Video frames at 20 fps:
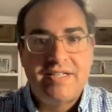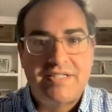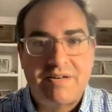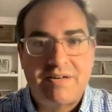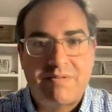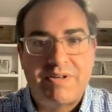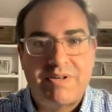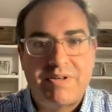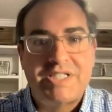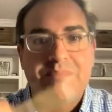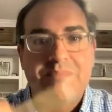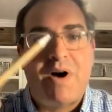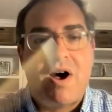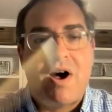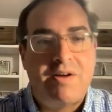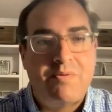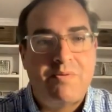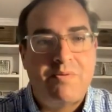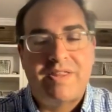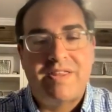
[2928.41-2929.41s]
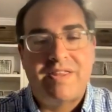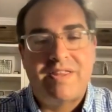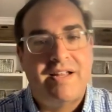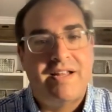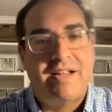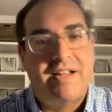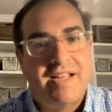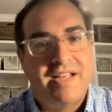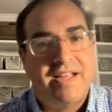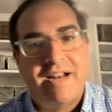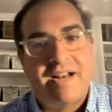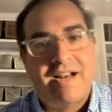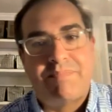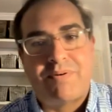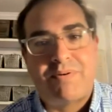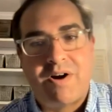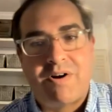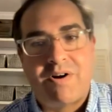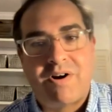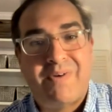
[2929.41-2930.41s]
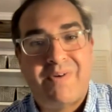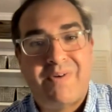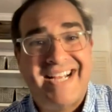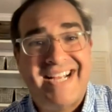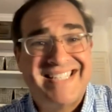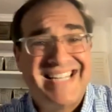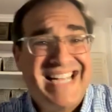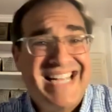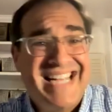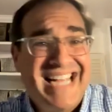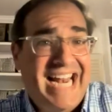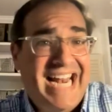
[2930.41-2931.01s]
to respond with in a, in a priority ways.